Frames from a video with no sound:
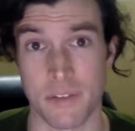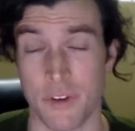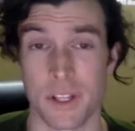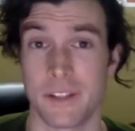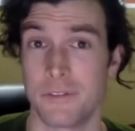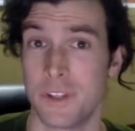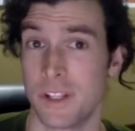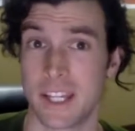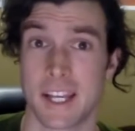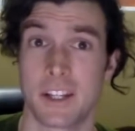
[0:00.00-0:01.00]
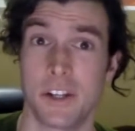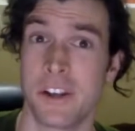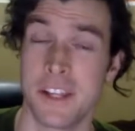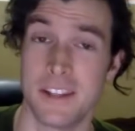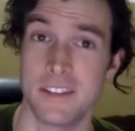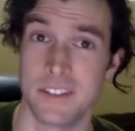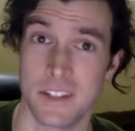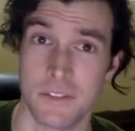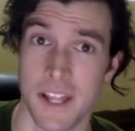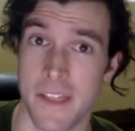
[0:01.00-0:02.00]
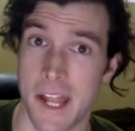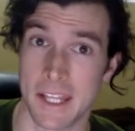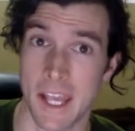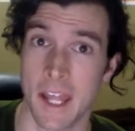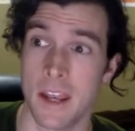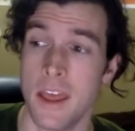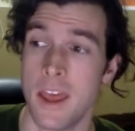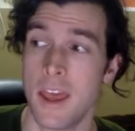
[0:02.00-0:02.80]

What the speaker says: I feel like I could easily have done that again.